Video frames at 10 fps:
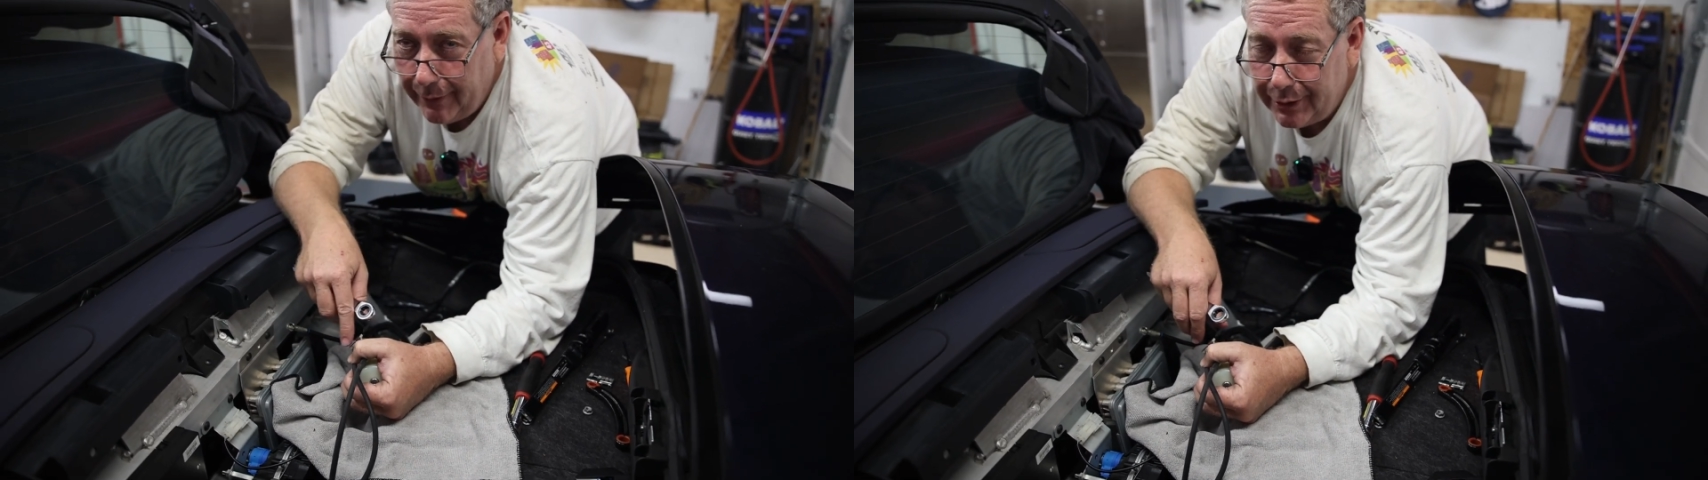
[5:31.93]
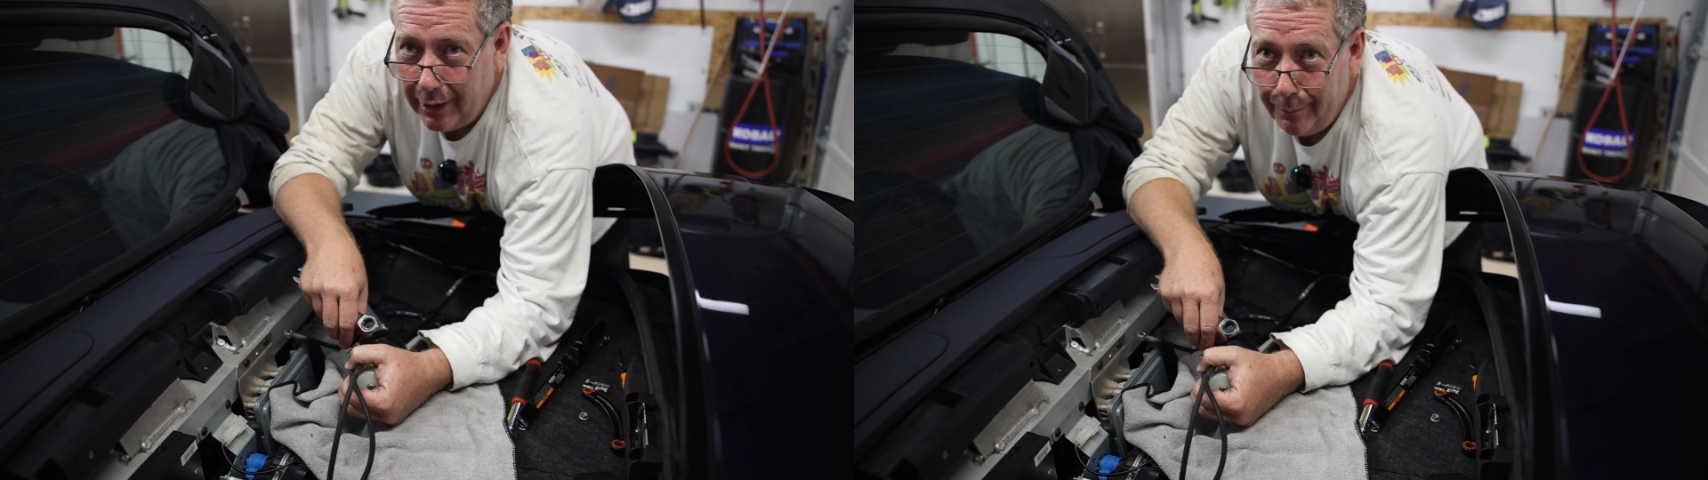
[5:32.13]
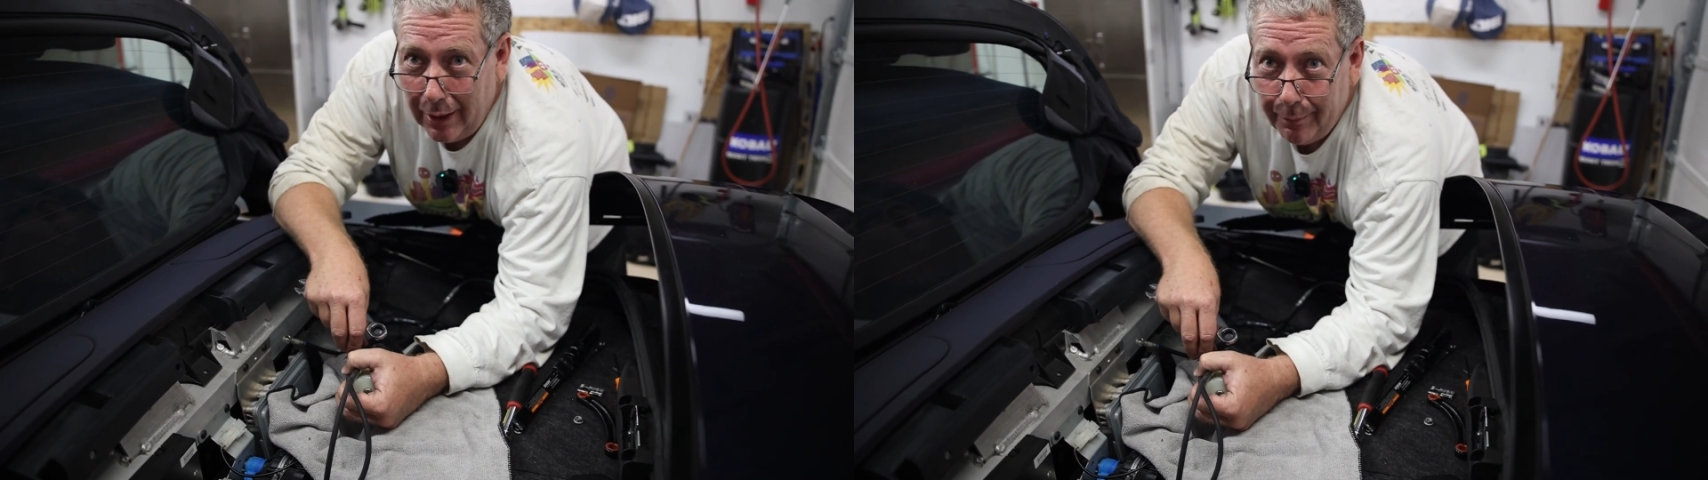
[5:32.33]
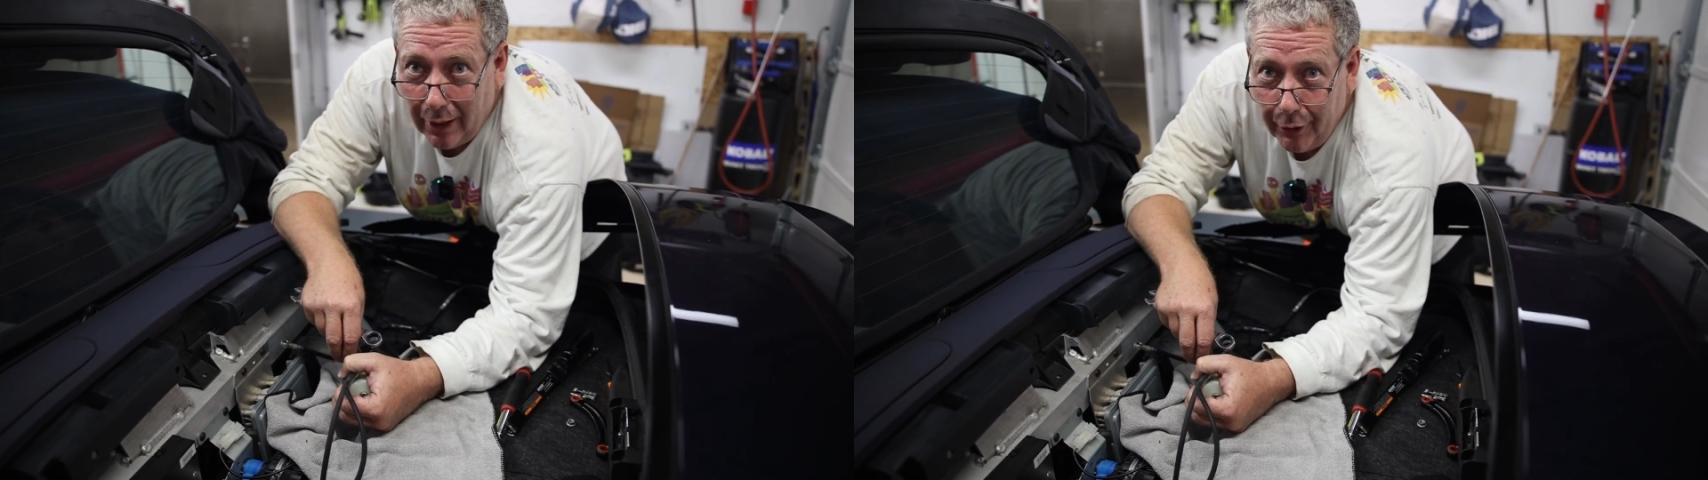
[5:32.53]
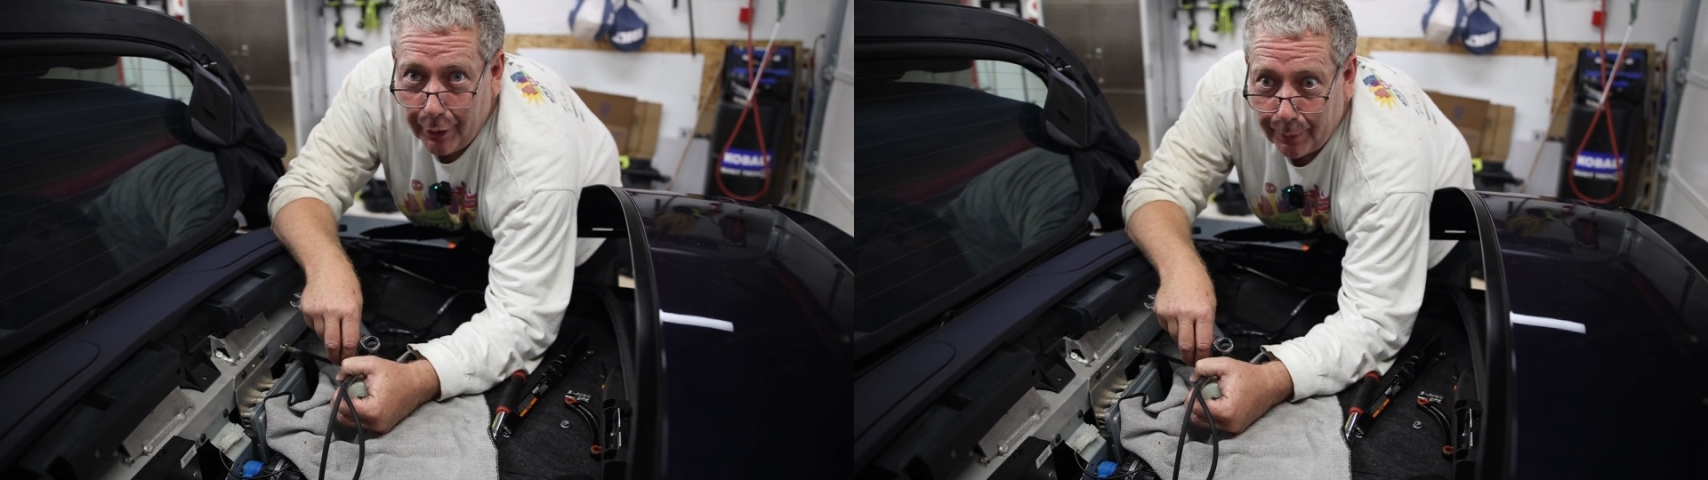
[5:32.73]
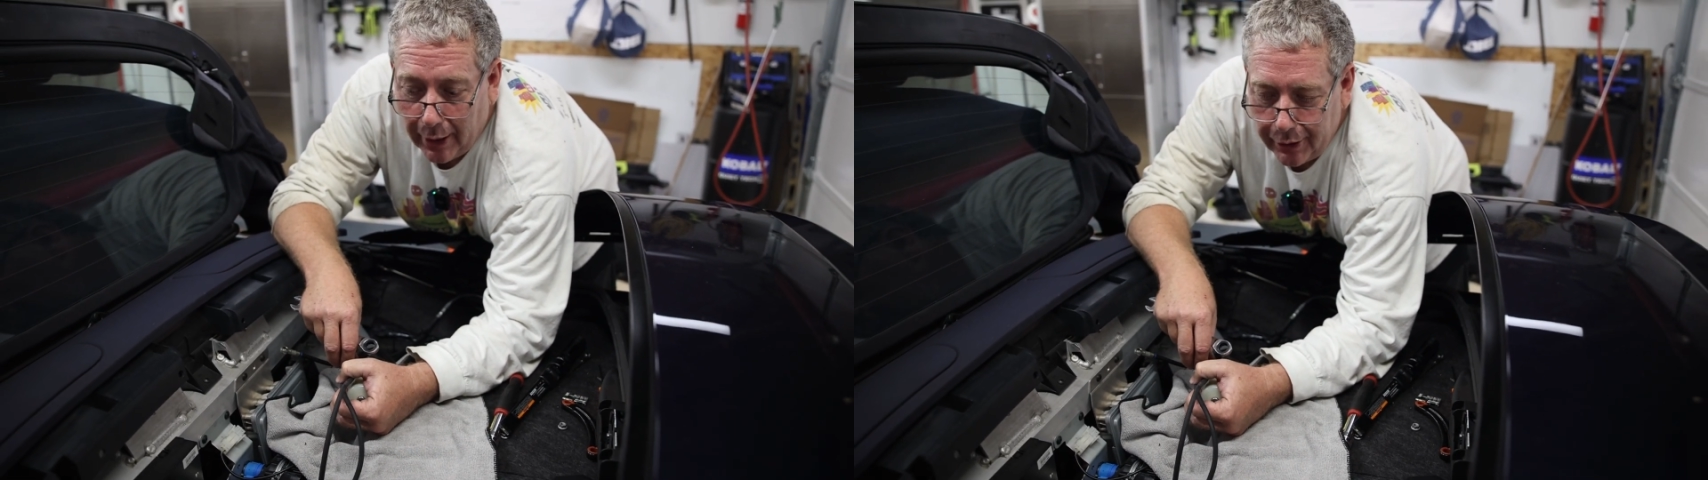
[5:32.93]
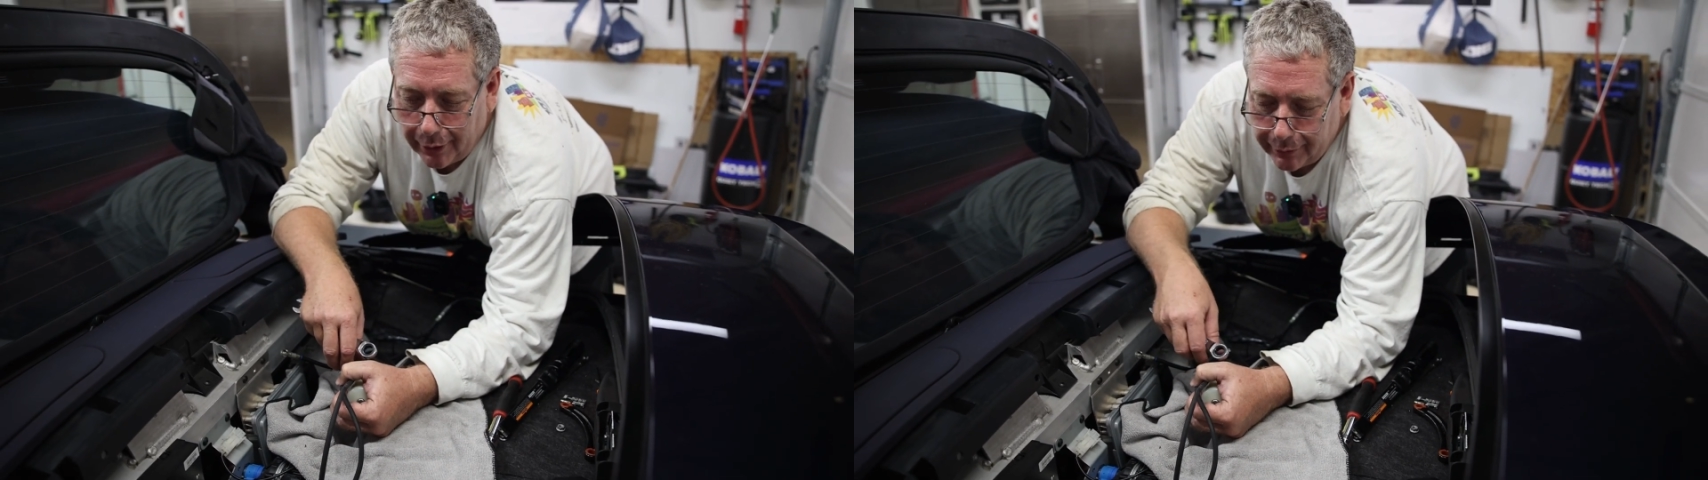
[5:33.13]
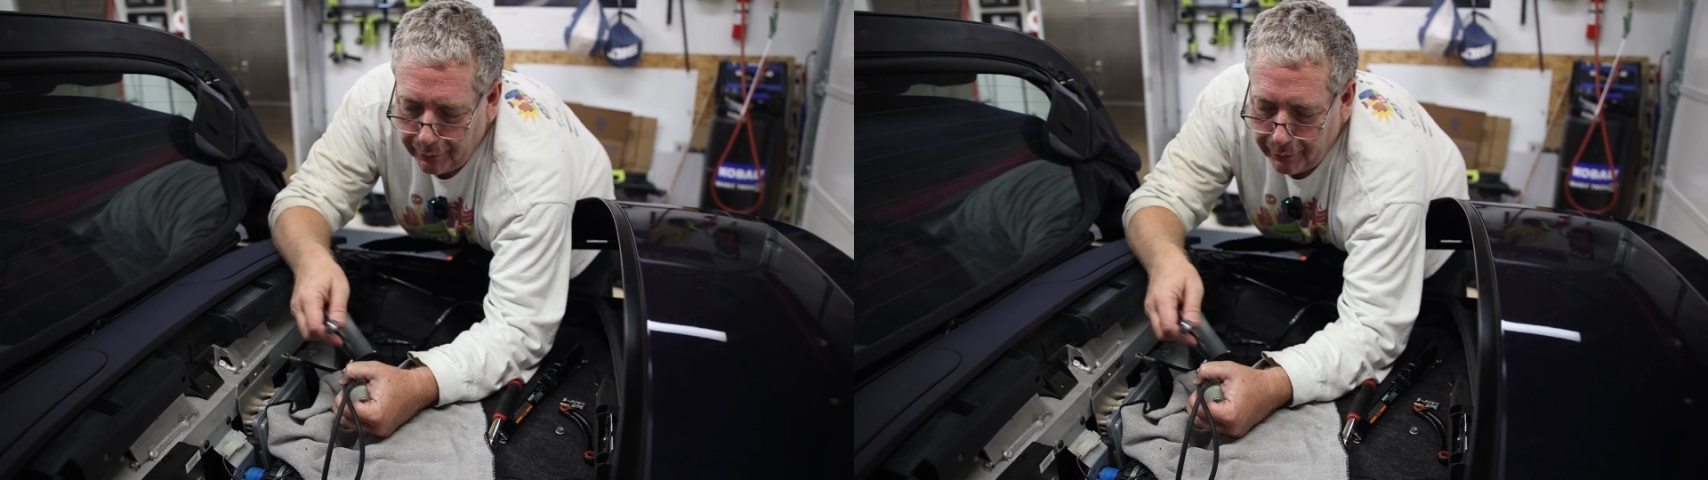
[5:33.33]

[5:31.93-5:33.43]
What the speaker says: it's going to be a bit under pressure,